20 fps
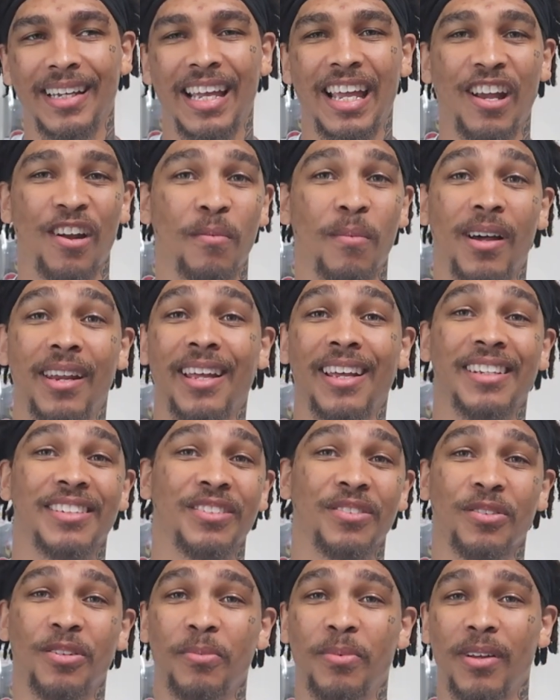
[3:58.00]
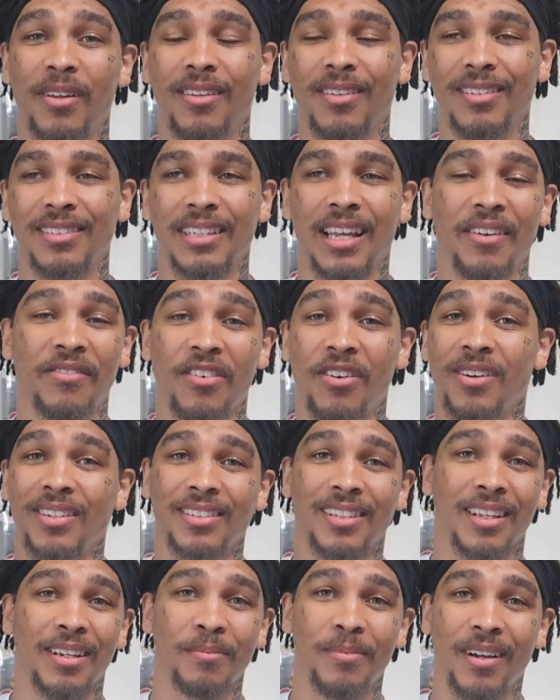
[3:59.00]
everybody has their own opinions. I've always
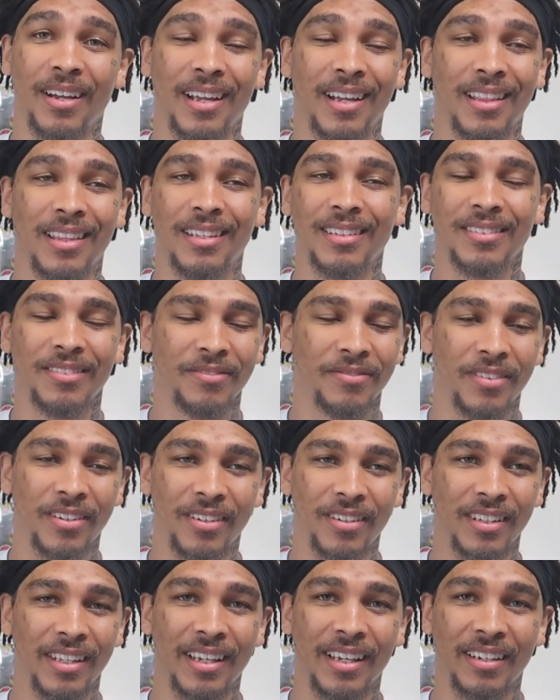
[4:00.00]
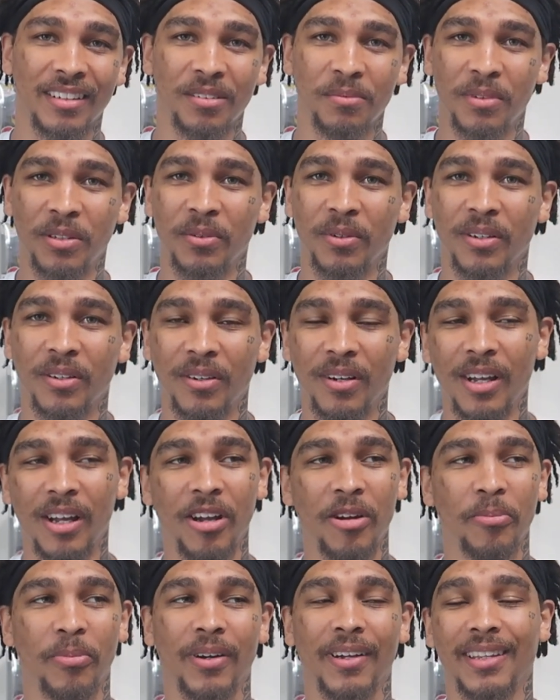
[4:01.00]
thought about aliens and figured they had to be real,
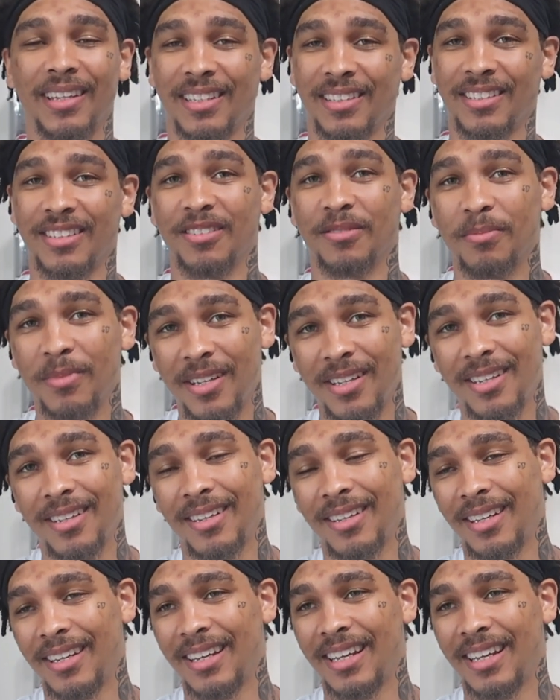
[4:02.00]
but that's just me.